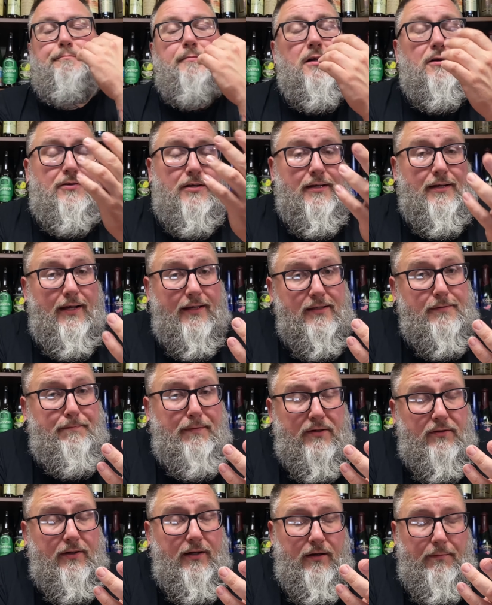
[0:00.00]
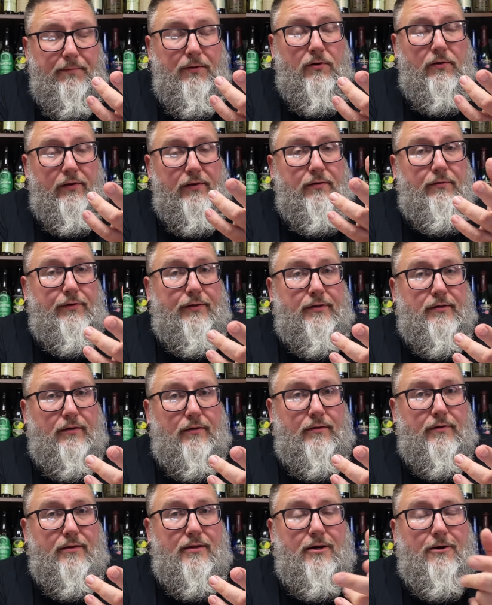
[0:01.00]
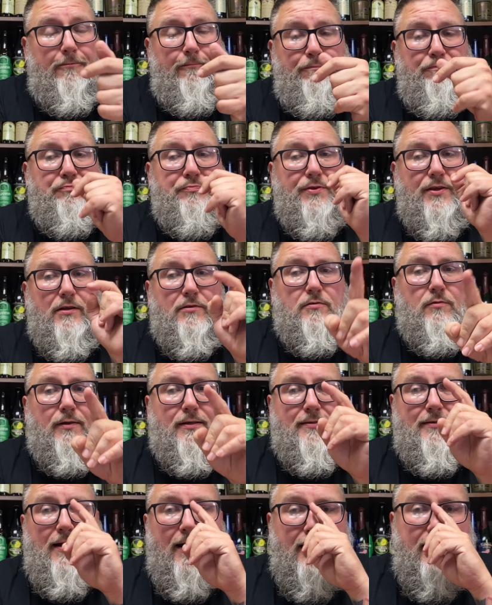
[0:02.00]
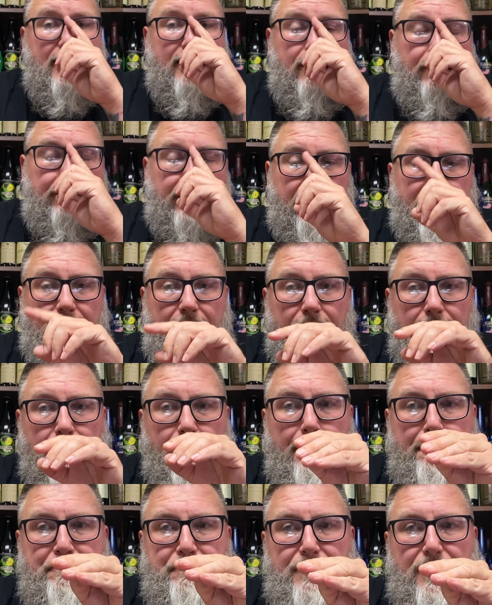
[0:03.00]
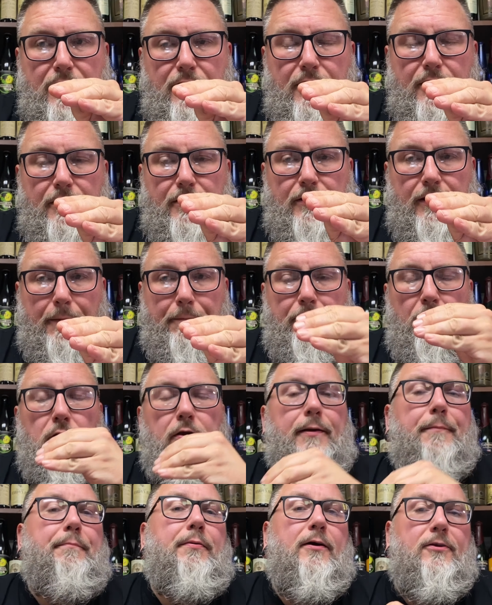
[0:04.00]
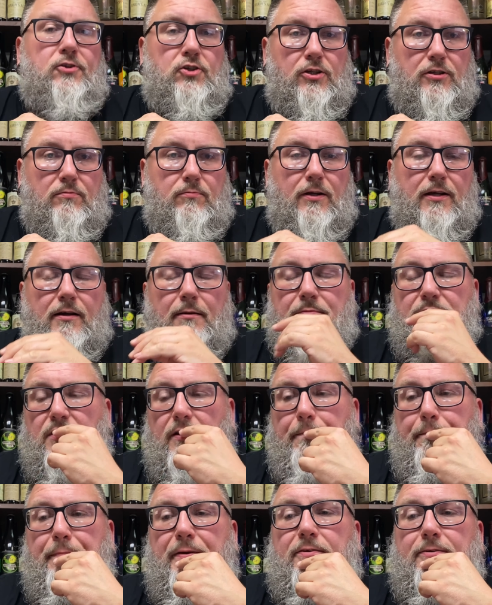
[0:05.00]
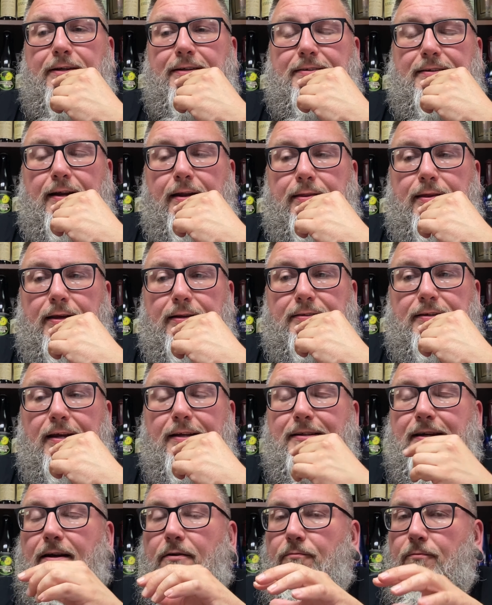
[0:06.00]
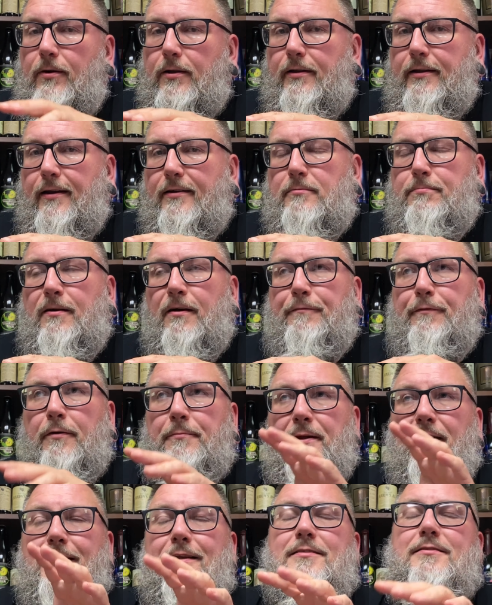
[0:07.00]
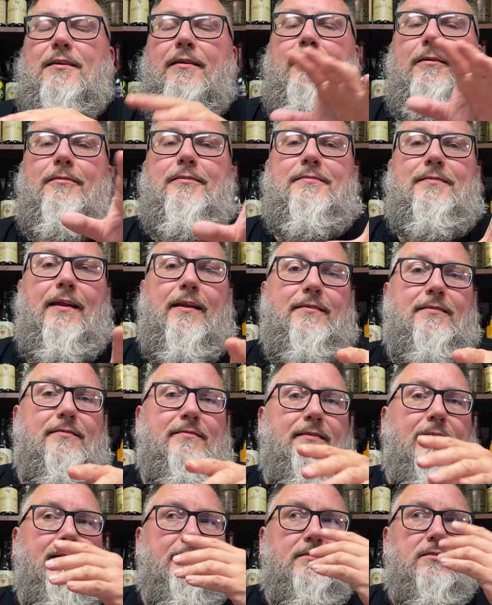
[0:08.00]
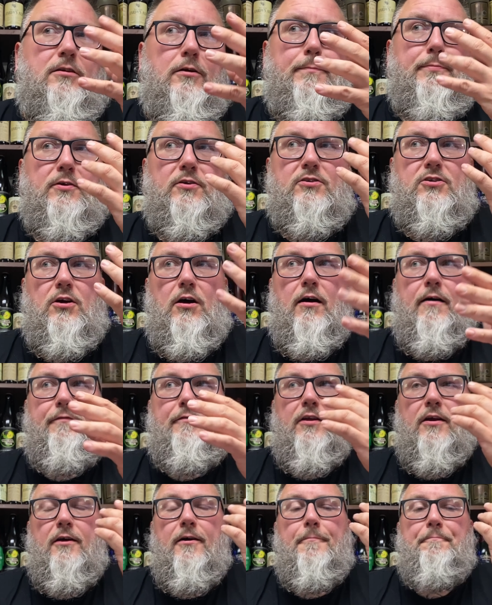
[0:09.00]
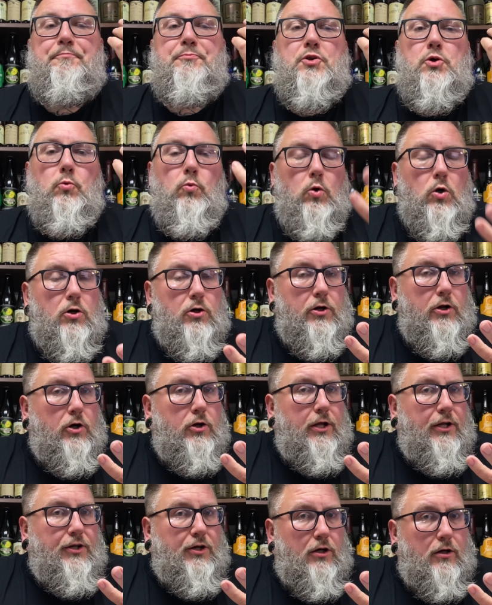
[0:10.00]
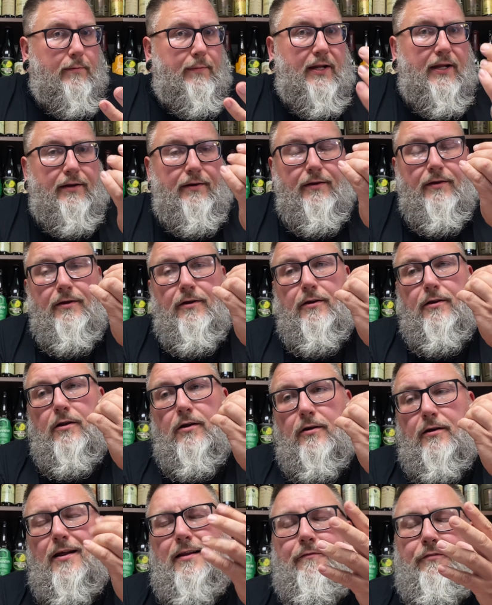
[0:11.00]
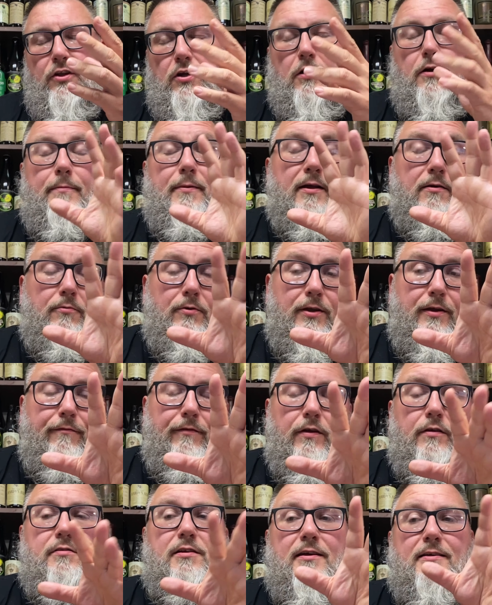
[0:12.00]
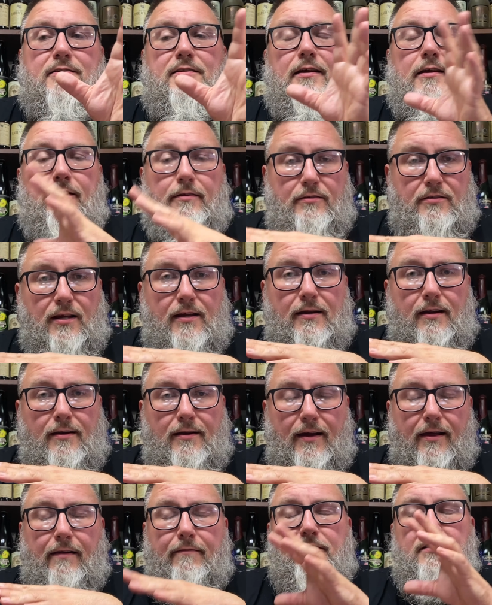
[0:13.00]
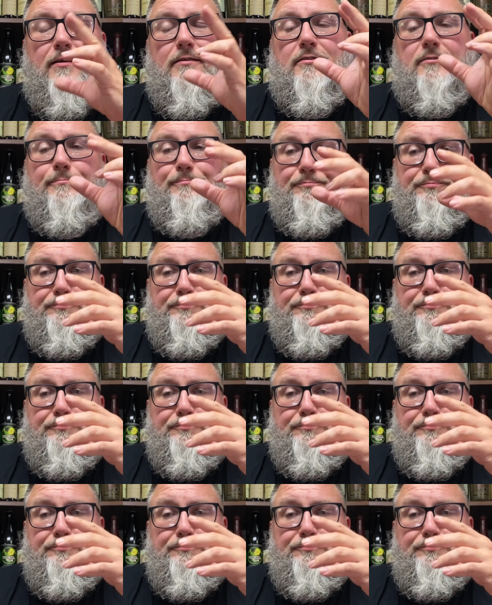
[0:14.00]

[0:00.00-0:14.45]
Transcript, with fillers: There's a nice bittering component to it too, though, so it's not kind of like like pulling punches when it comes to the bittering side of things. It's got a really nice mouthful. I'm not gonna sit here and say this is like super soft, water nerdy, turbid, or not even turbid. I wouldn't even use that because I could use that in a negative sense.